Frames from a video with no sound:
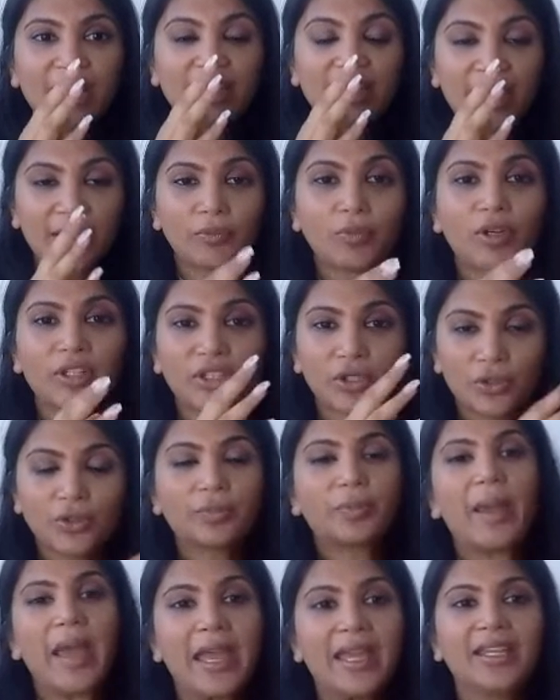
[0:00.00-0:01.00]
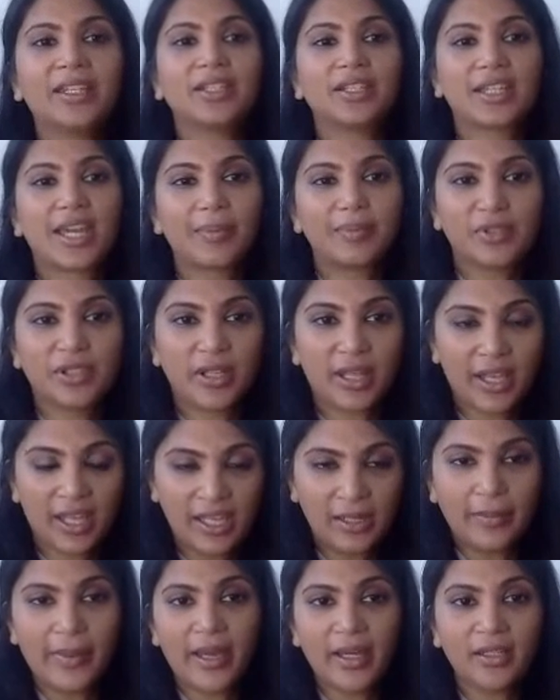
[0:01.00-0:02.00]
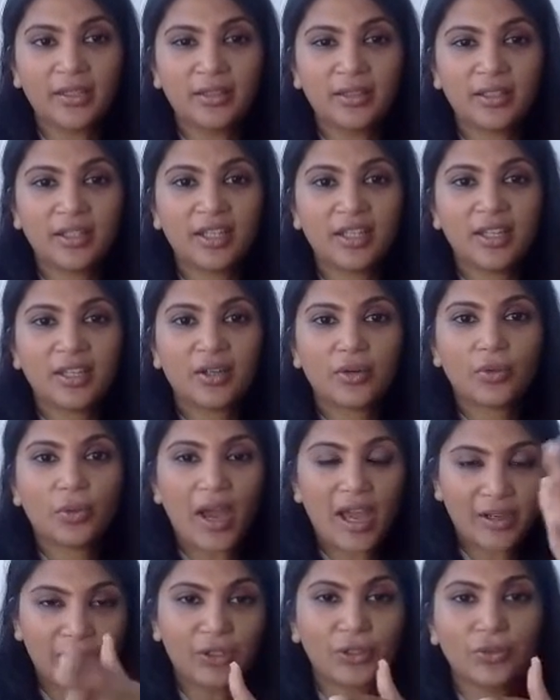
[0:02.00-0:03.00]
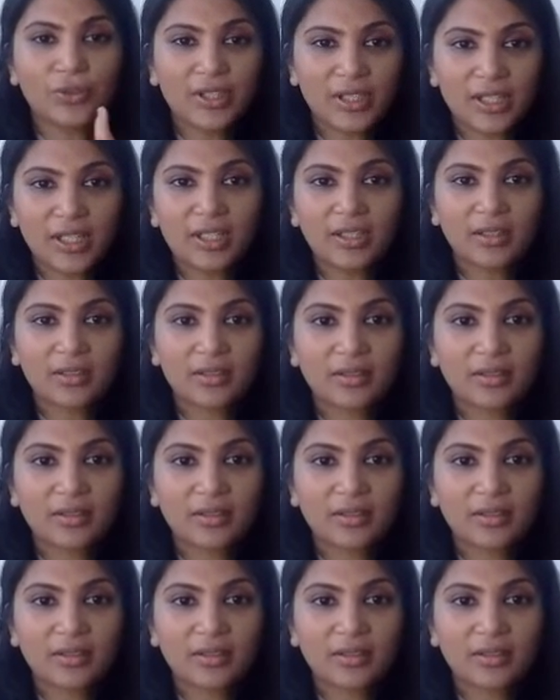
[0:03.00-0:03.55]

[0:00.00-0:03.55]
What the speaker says: than what you paid to capture the email, how you did it,